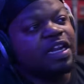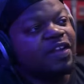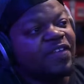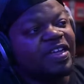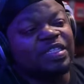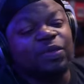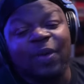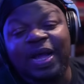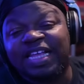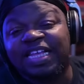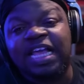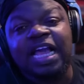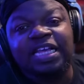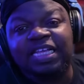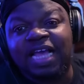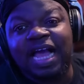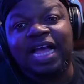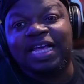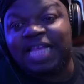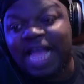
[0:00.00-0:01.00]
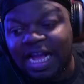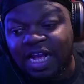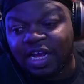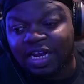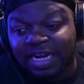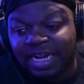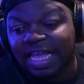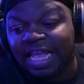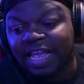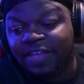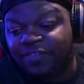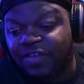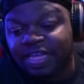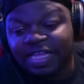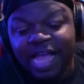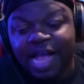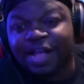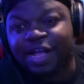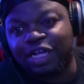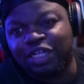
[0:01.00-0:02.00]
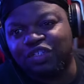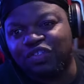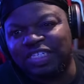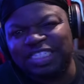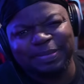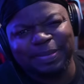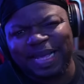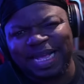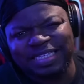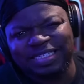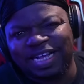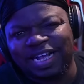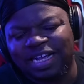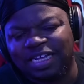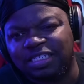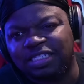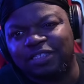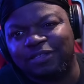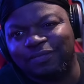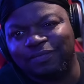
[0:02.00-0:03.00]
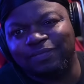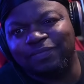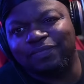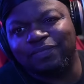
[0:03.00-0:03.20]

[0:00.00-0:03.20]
The reason why y'all, y'all, y'all could leave our country is because of us.